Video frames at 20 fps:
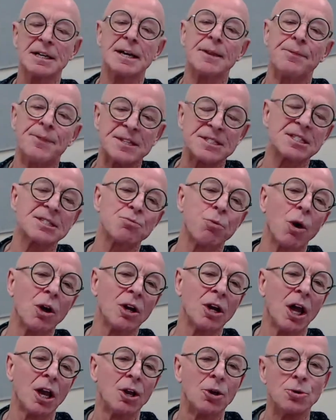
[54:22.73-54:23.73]
This is what
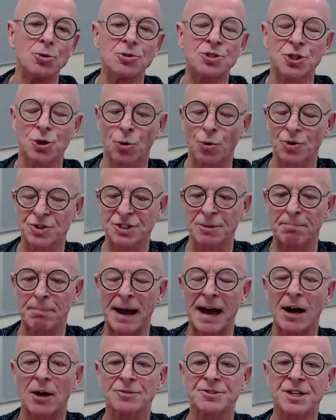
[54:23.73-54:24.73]
Laloux talks
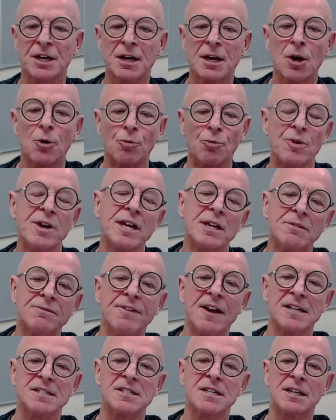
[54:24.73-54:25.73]
about
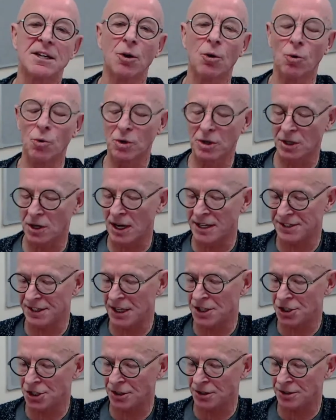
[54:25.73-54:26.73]
reinventing
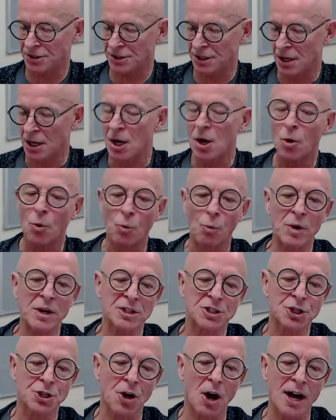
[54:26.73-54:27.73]
organizations. We're
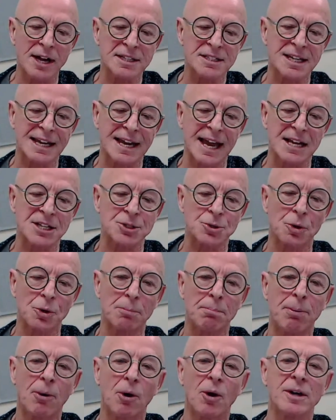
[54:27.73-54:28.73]
trying to get to
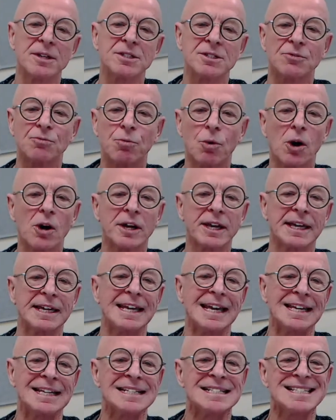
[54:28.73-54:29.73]
a point of working
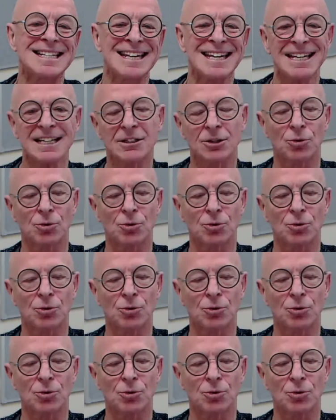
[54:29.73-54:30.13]
in a teal